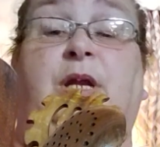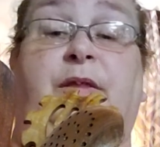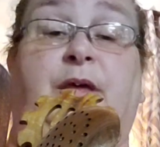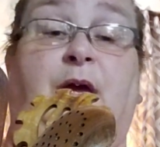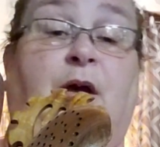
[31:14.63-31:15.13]

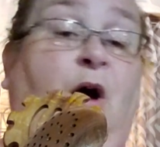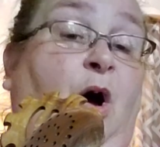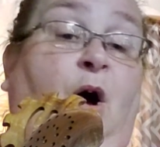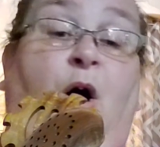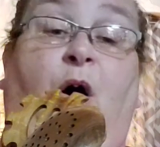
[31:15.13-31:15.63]
anything,
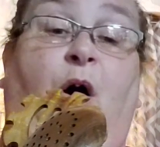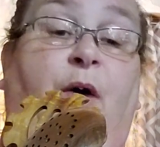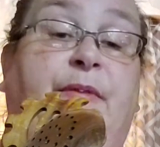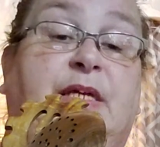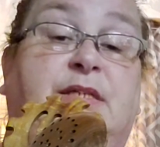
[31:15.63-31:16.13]

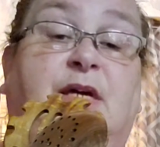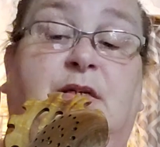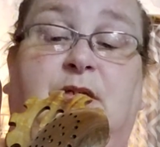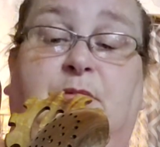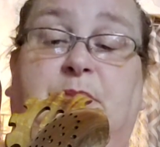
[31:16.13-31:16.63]
all this
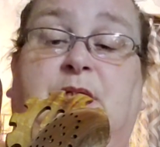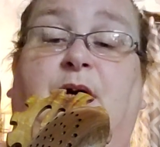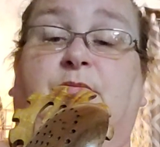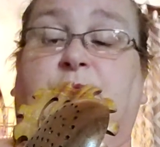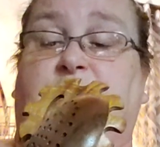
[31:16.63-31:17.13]
dust comes
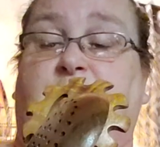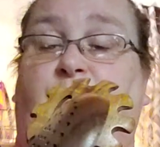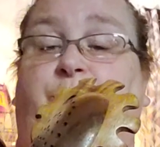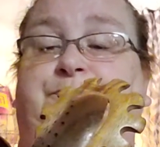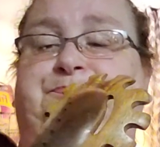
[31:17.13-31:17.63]
down.
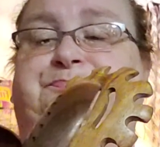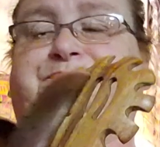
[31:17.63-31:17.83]
So